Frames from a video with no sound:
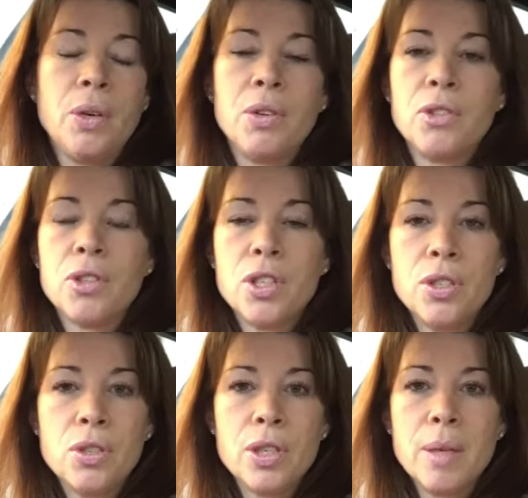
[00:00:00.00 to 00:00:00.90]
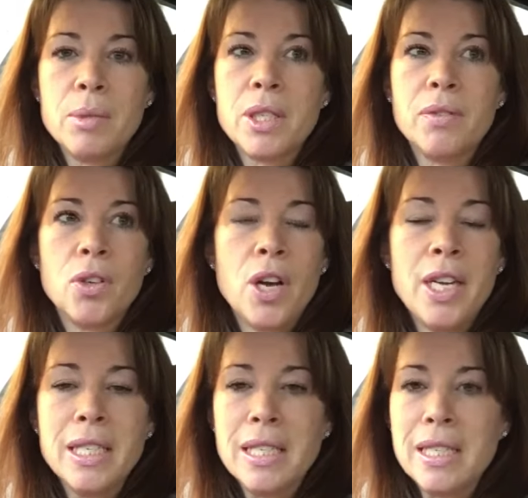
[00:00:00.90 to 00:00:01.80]
I've got two trips, I've got
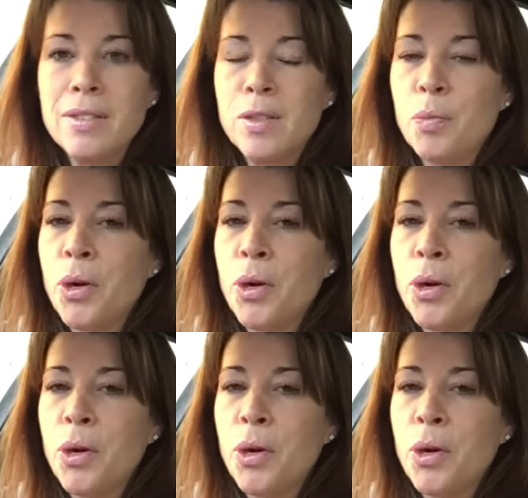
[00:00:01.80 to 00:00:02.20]
an incentive